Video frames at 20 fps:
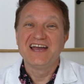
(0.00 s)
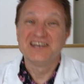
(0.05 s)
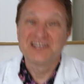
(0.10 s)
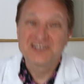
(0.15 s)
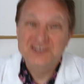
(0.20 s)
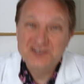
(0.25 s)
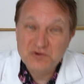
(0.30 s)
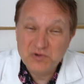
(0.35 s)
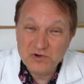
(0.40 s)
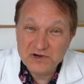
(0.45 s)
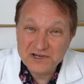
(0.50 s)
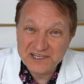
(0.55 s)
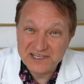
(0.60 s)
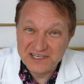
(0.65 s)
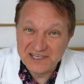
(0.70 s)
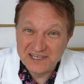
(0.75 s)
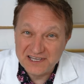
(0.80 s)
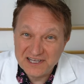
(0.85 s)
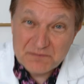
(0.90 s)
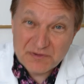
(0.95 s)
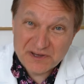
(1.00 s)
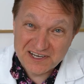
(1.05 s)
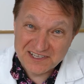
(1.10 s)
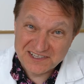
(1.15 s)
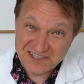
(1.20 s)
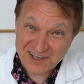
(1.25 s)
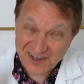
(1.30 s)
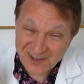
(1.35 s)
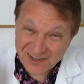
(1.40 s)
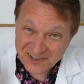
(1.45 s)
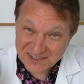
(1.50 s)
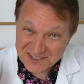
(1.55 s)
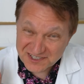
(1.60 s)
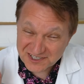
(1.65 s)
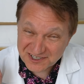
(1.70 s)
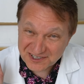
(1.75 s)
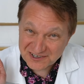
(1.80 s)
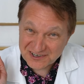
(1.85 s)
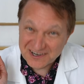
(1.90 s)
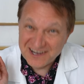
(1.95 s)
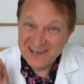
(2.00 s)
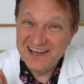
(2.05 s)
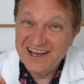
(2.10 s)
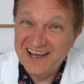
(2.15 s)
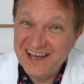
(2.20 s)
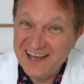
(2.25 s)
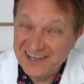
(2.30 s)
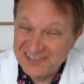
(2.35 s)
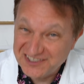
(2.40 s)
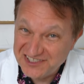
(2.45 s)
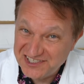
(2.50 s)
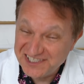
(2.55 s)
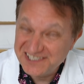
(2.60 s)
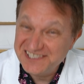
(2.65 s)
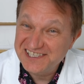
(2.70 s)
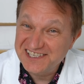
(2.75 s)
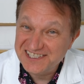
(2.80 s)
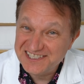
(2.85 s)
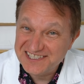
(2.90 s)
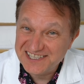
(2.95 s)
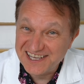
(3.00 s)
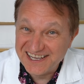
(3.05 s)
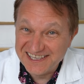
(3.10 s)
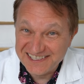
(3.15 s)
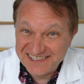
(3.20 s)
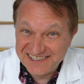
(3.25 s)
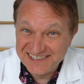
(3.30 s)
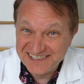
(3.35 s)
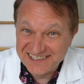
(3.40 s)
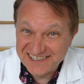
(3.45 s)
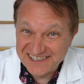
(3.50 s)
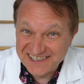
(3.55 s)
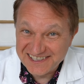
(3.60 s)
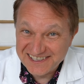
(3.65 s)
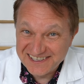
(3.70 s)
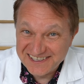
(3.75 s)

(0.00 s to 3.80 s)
And it's quirky, but it's also a genius idea.